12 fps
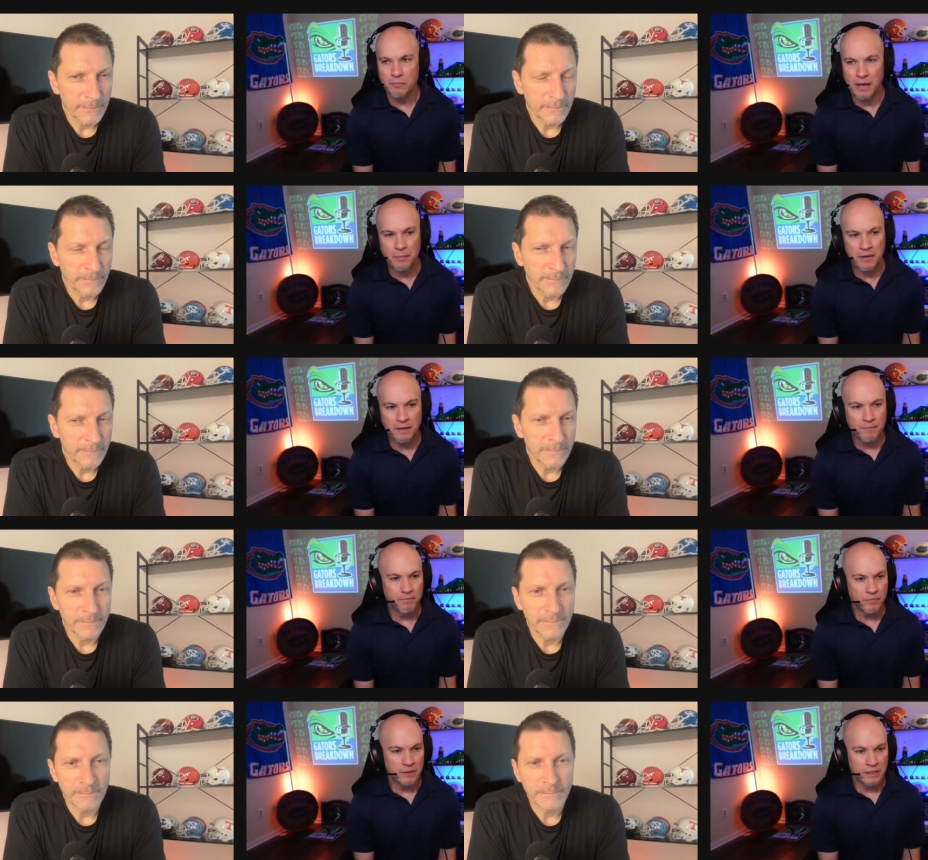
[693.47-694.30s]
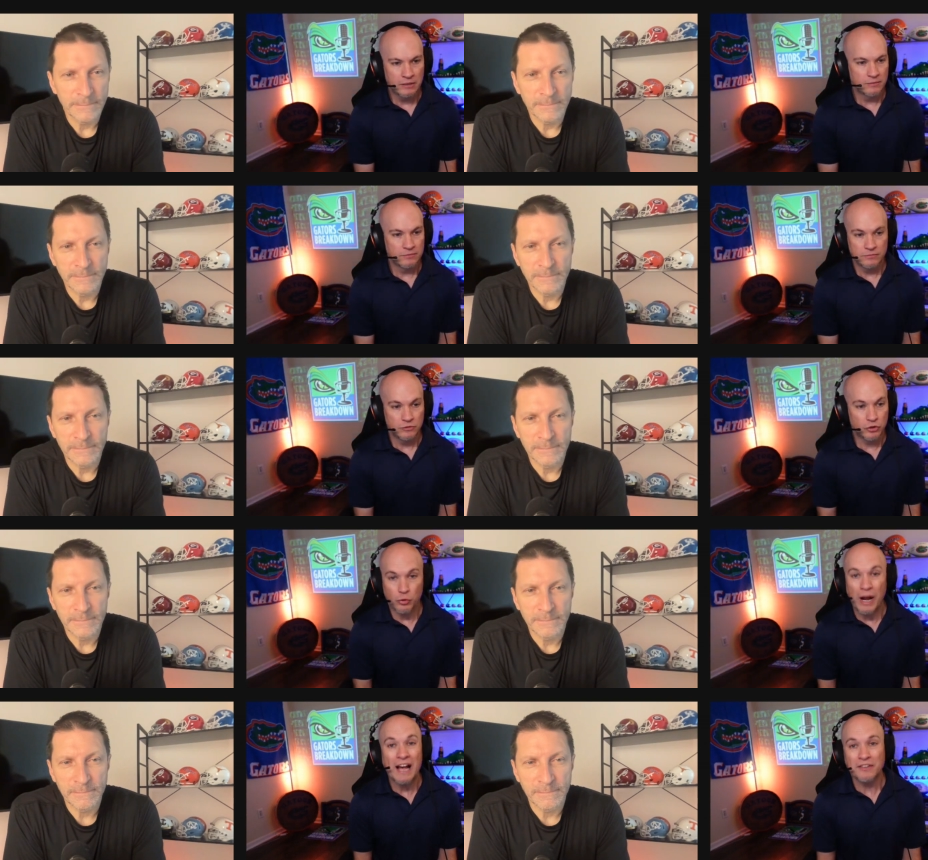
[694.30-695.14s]
Speaker 1: Maybe
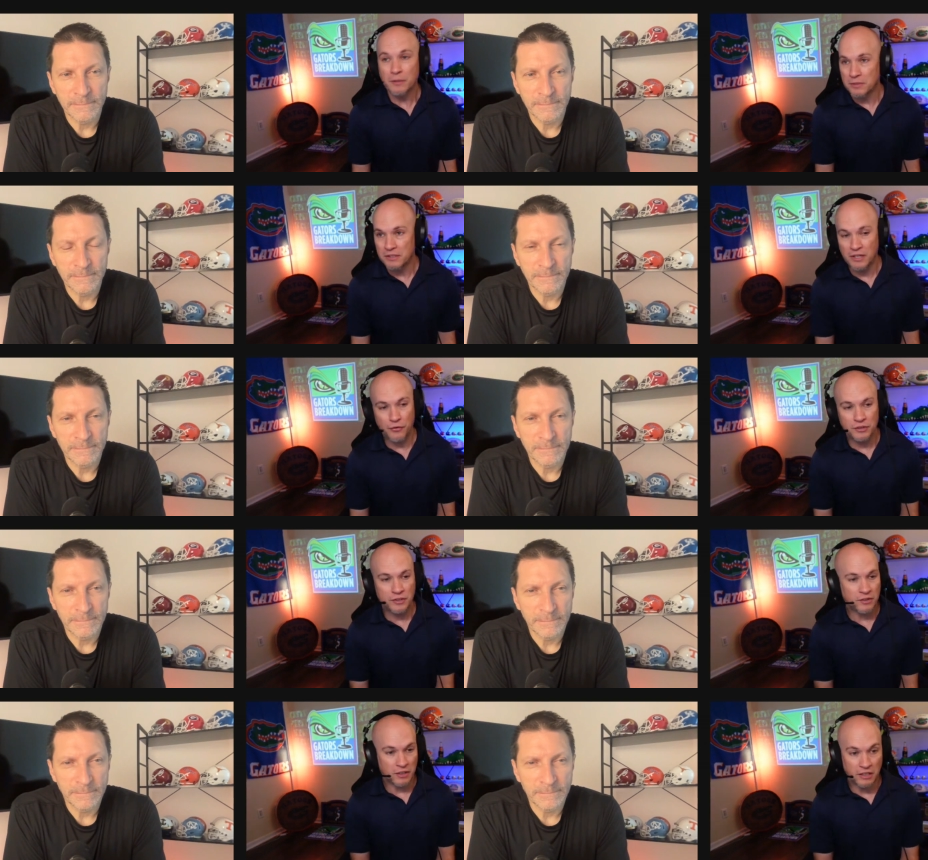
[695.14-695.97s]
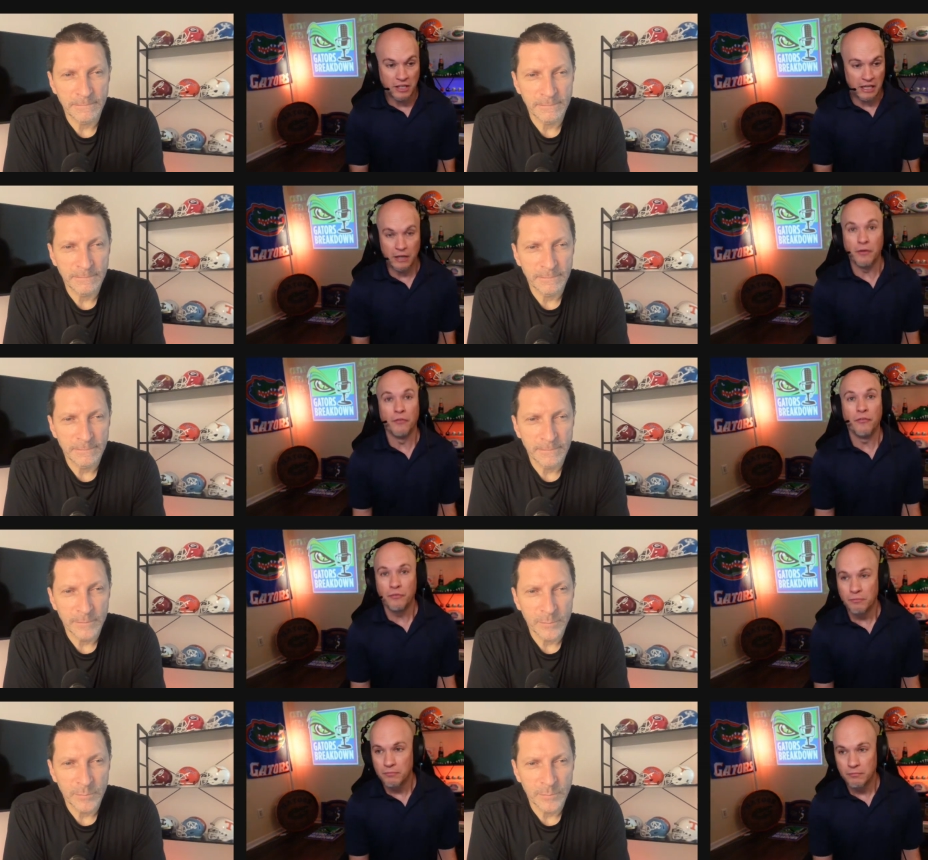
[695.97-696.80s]
try something different, just give
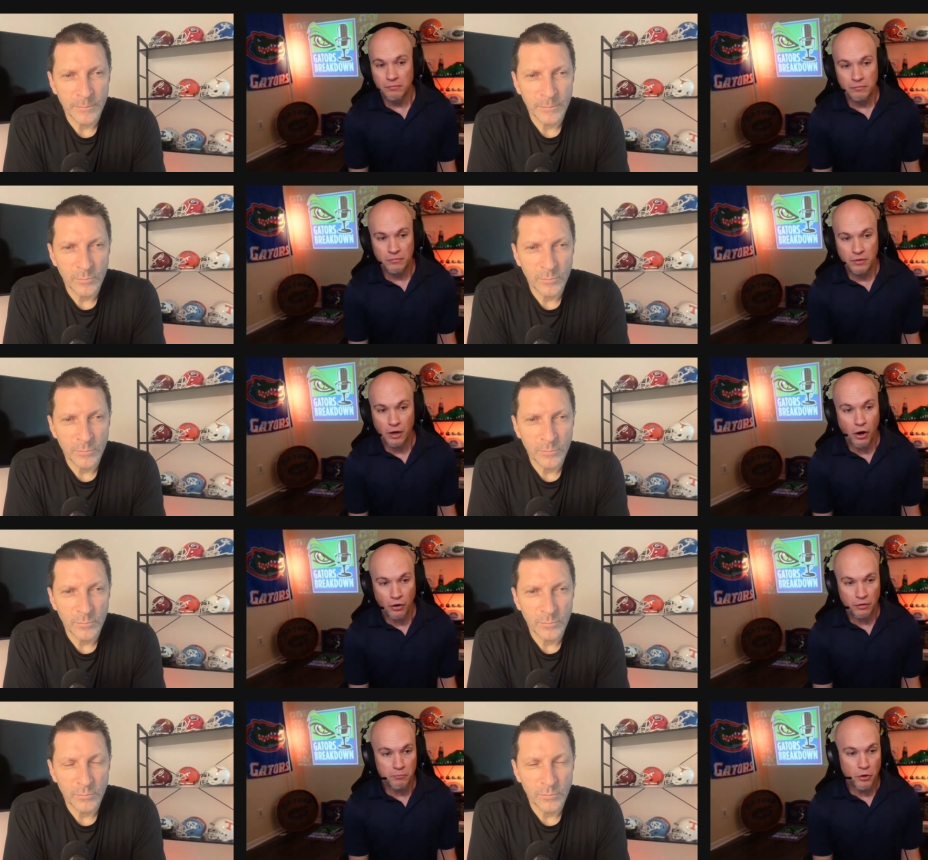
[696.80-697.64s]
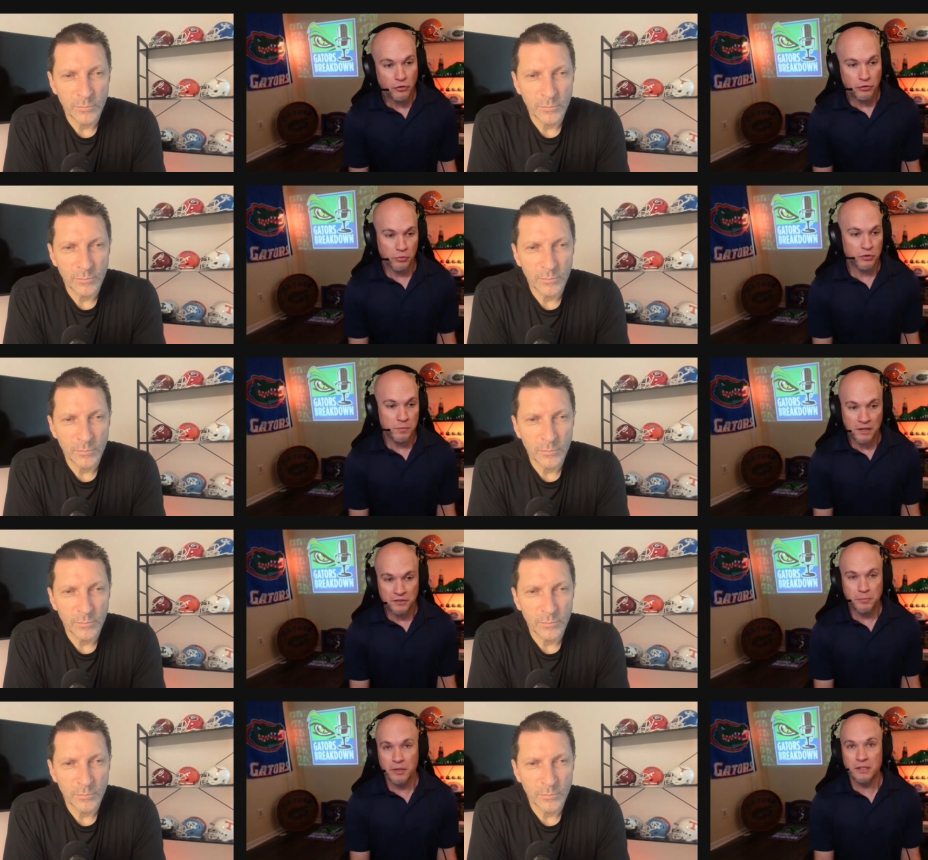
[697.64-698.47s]
all, most
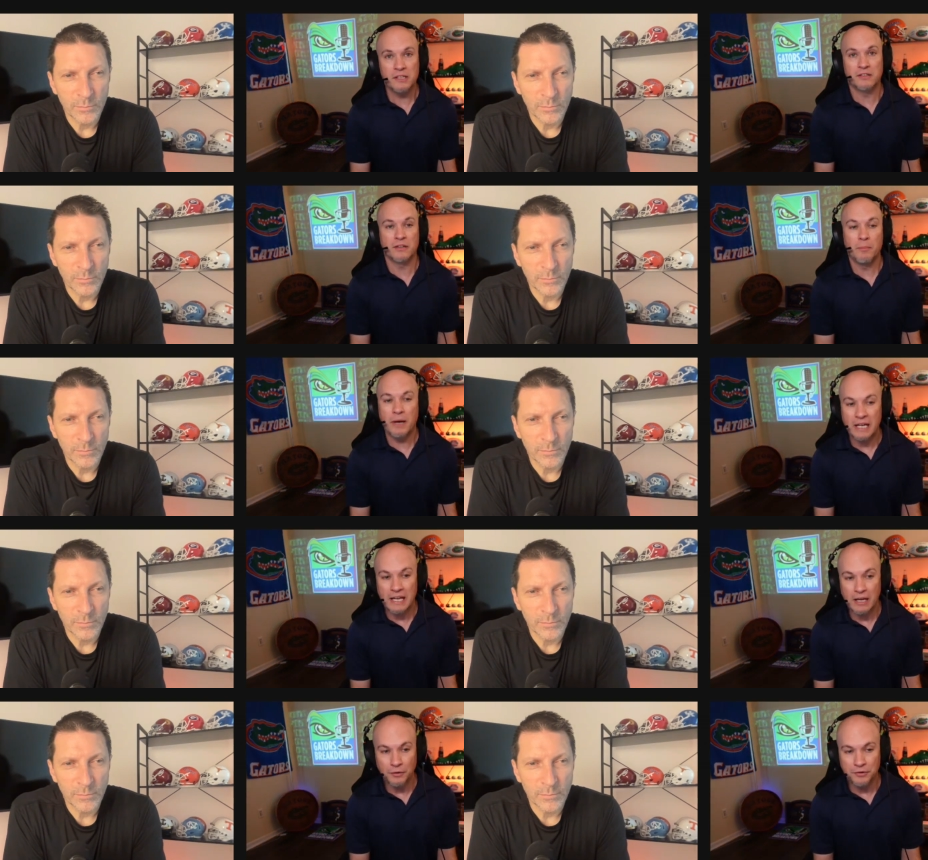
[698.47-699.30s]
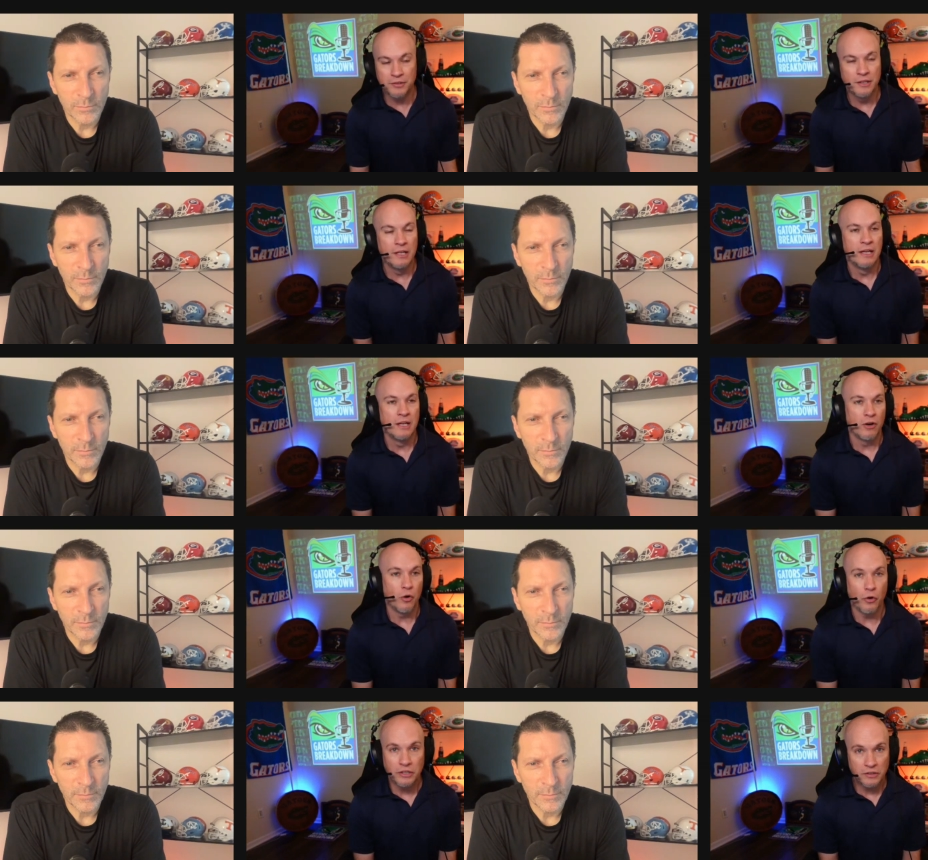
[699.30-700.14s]
responsibility to somebody else,
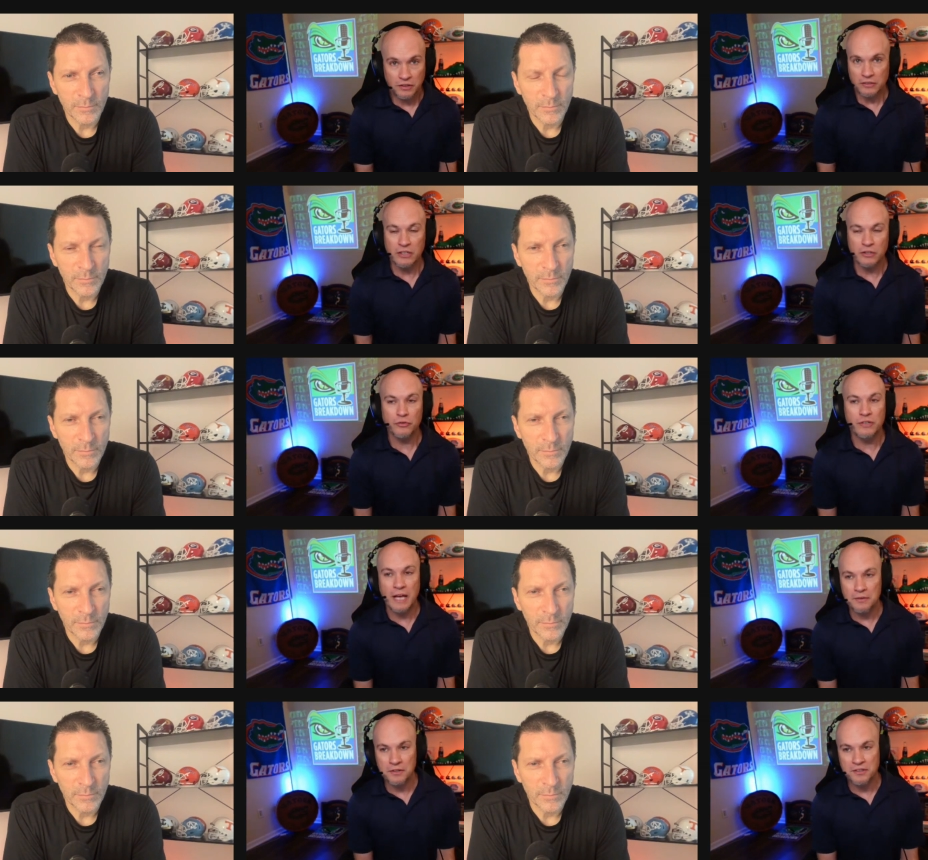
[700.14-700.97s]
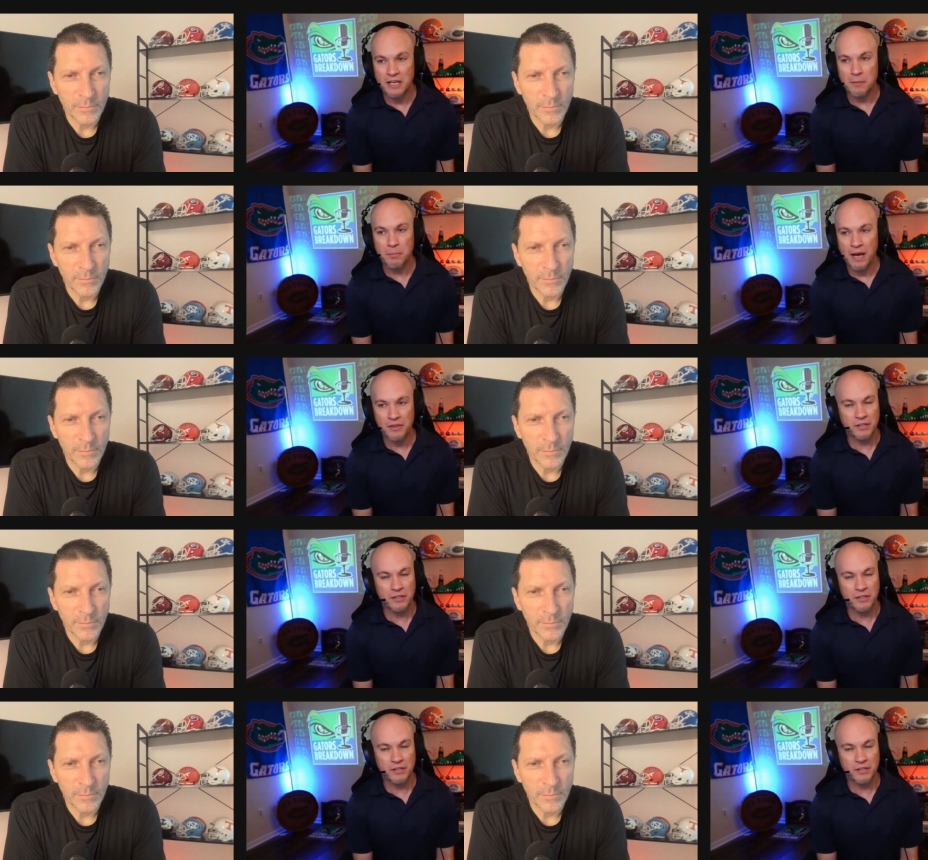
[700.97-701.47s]
or he just continues down the same path.